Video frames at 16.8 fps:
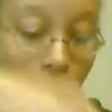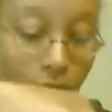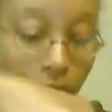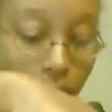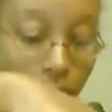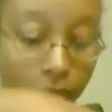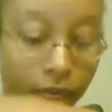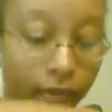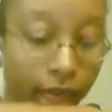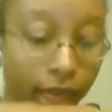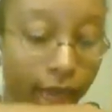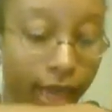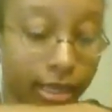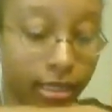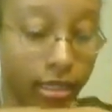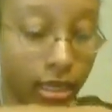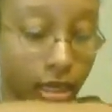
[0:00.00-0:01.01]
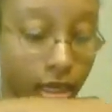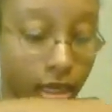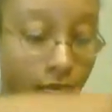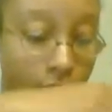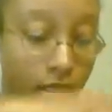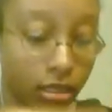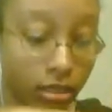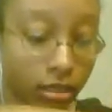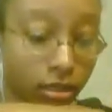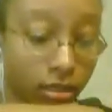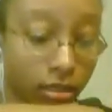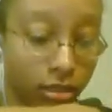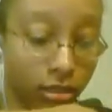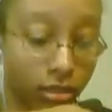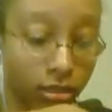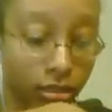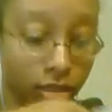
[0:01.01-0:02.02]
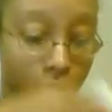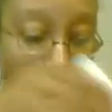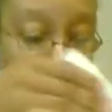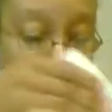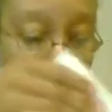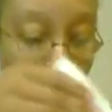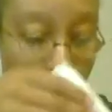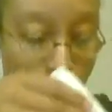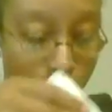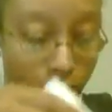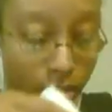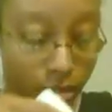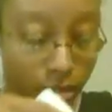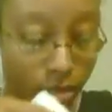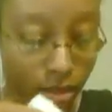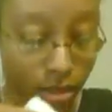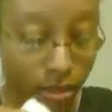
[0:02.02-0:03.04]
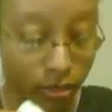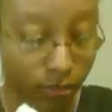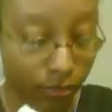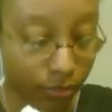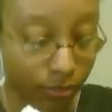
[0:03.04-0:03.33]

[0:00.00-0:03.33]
Or any cast iron stuff.